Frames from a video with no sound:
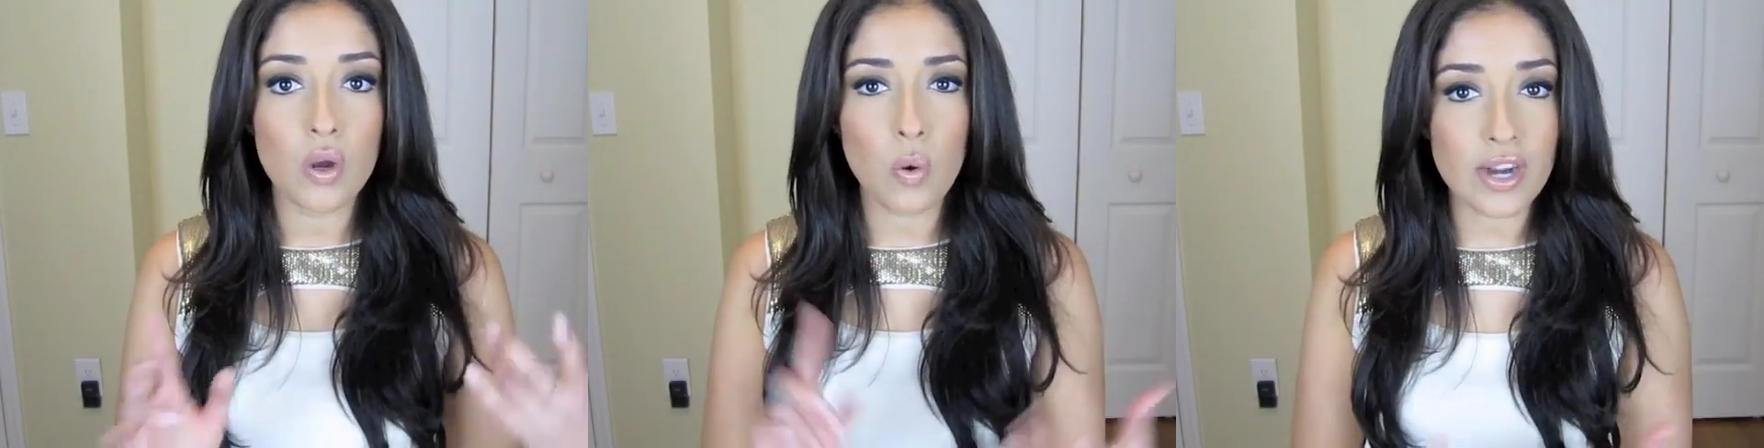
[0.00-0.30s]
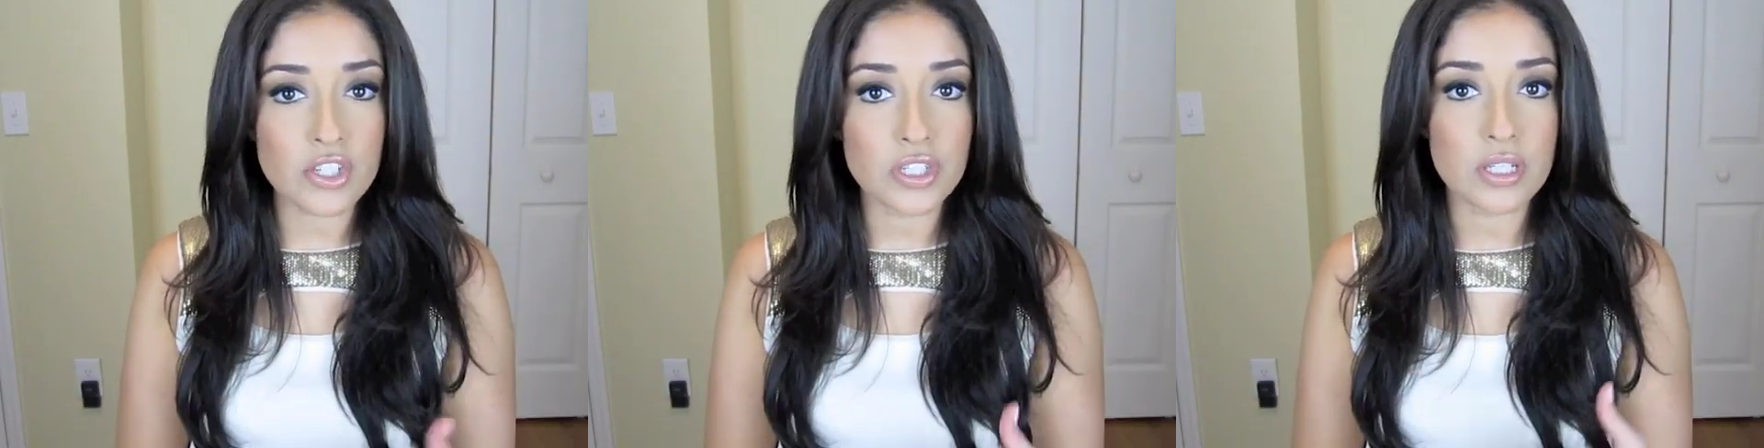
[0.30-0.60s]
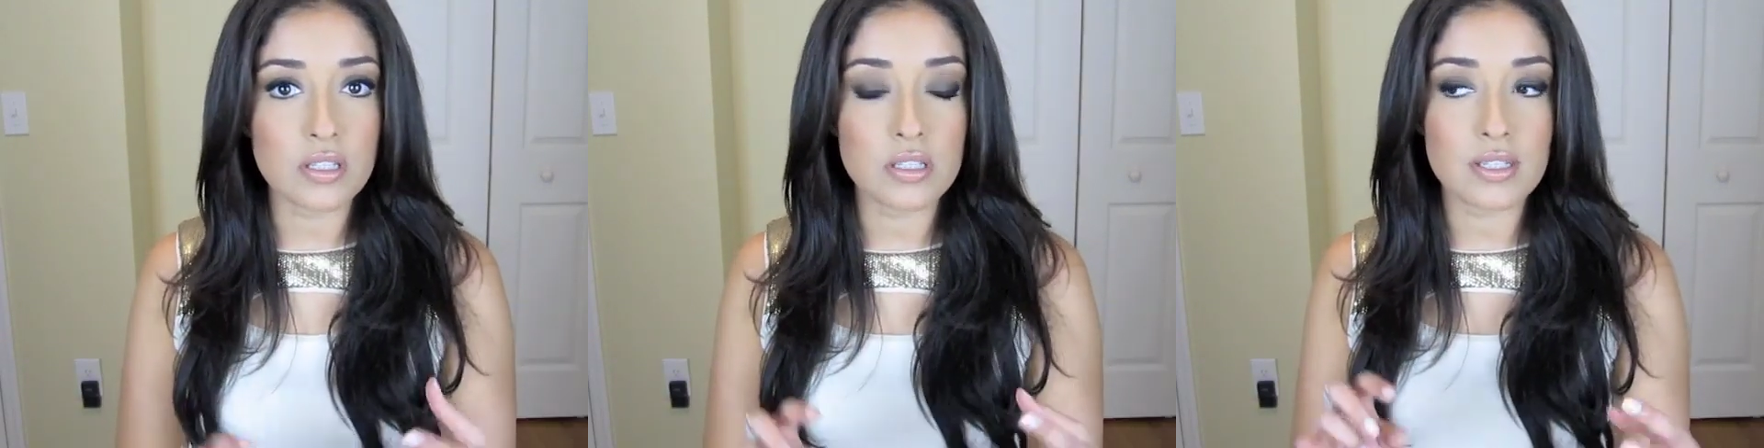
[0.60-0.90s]

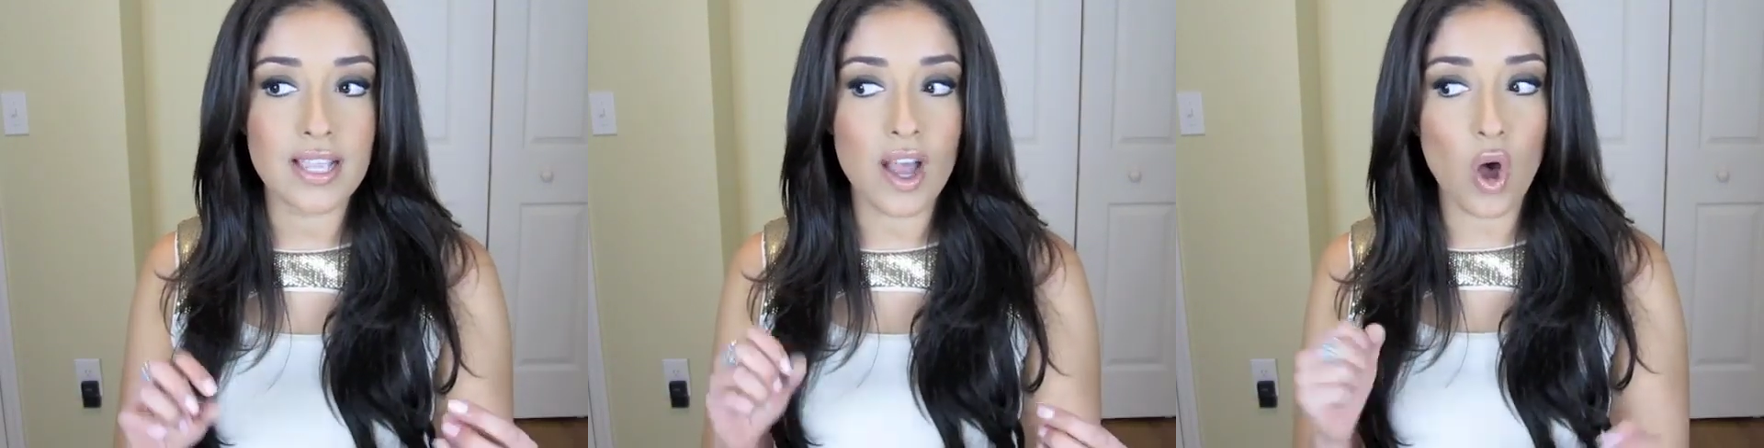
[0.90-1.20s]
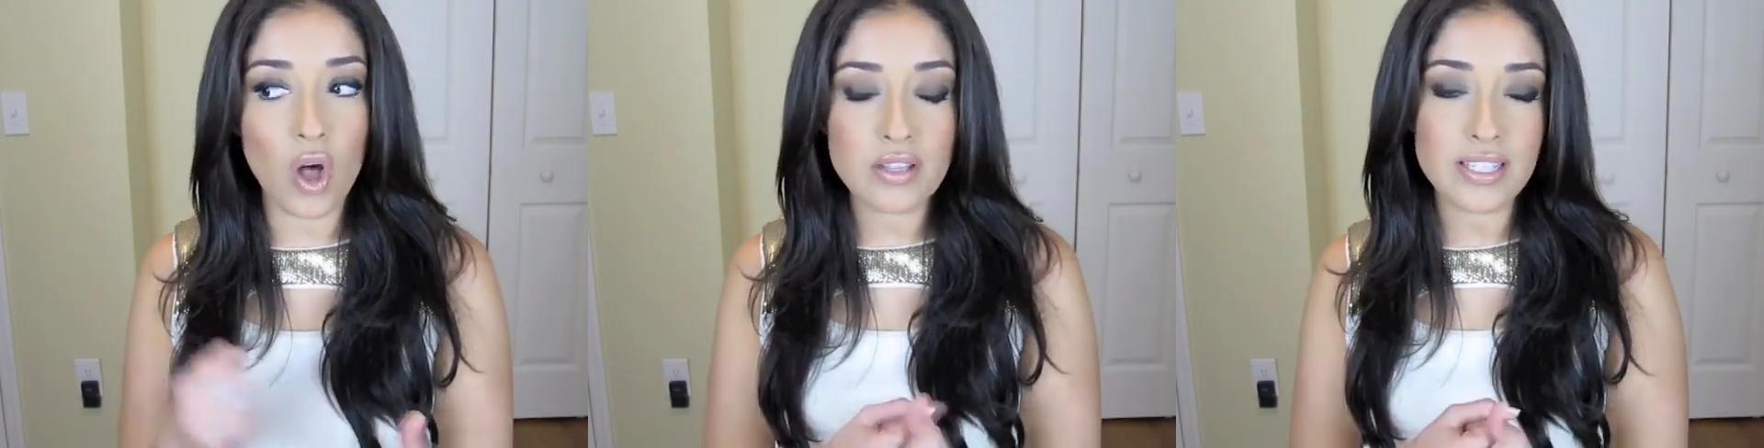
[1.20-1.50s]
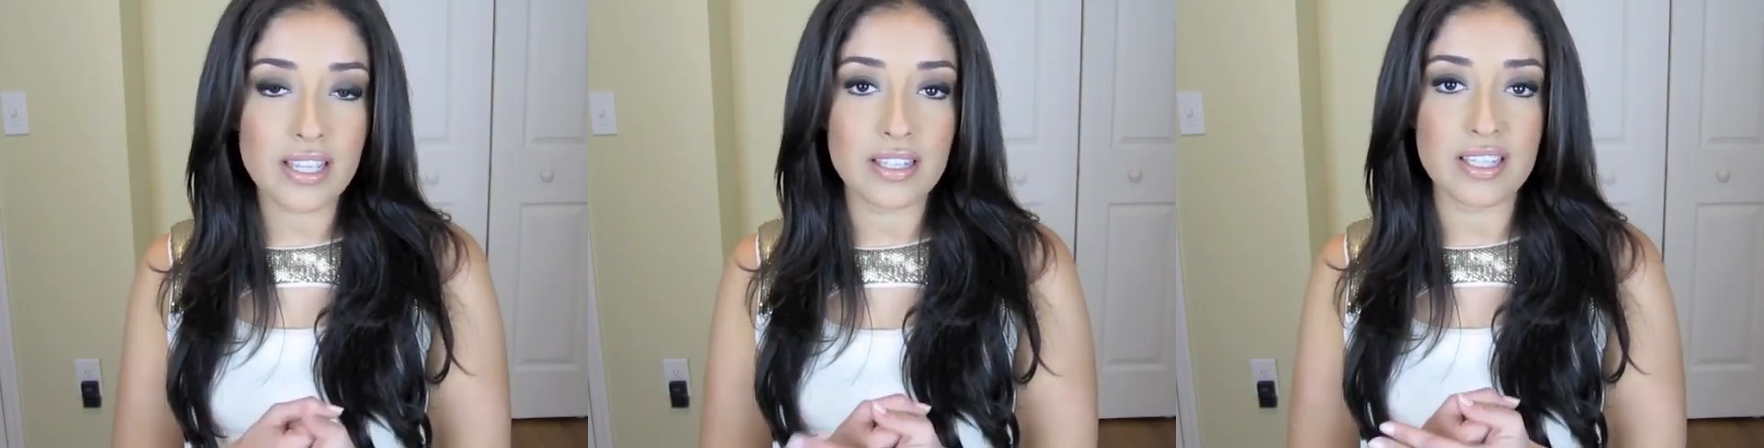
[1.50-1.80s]
questions, all
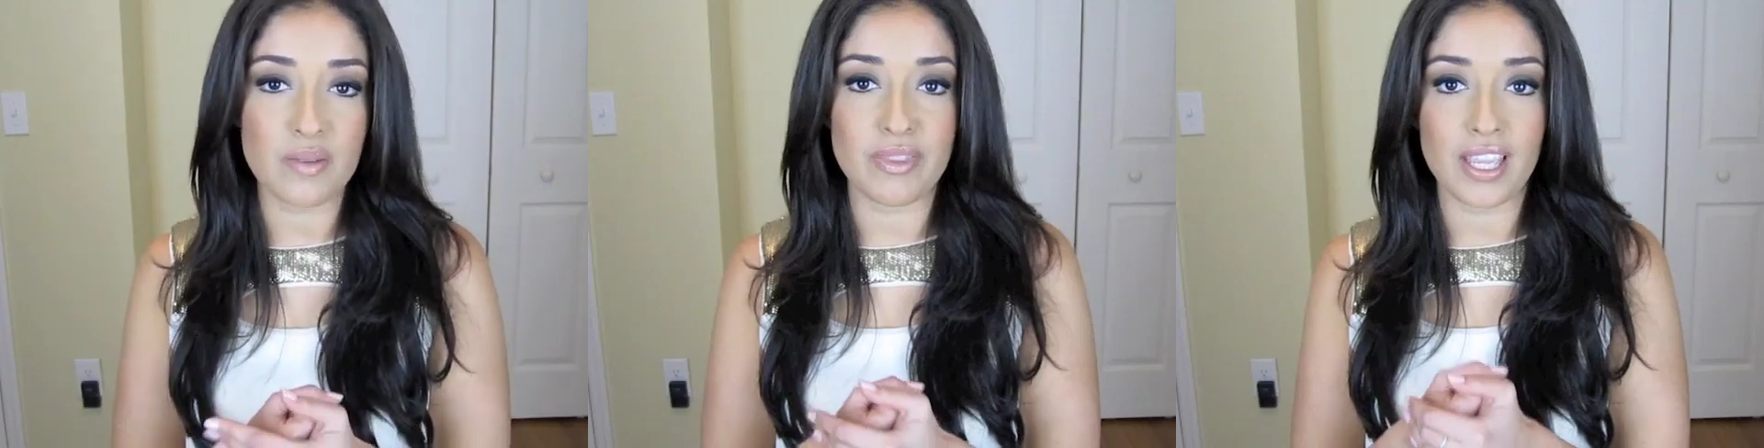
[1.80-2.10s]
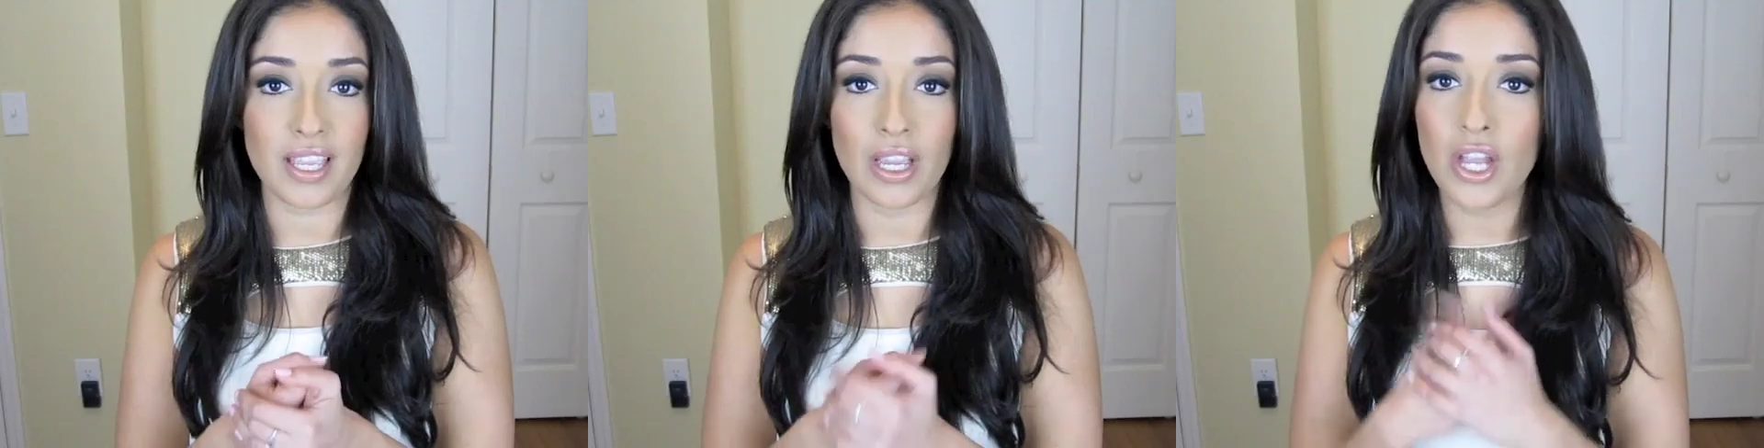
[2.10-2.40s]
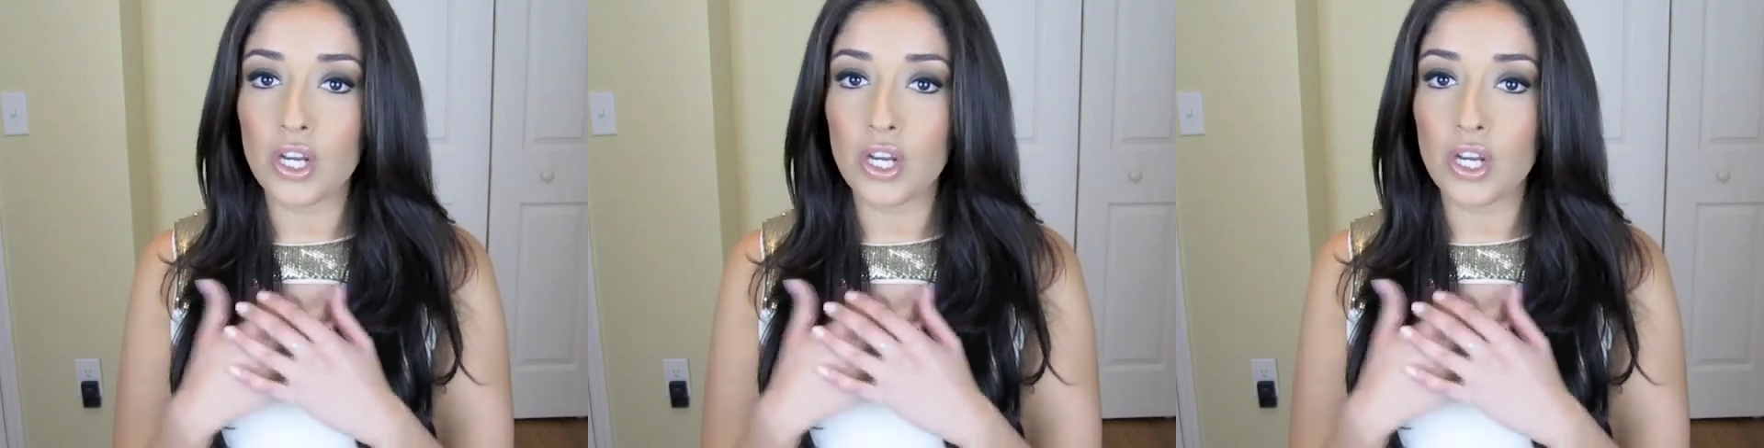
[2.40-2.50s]
saying the same thing.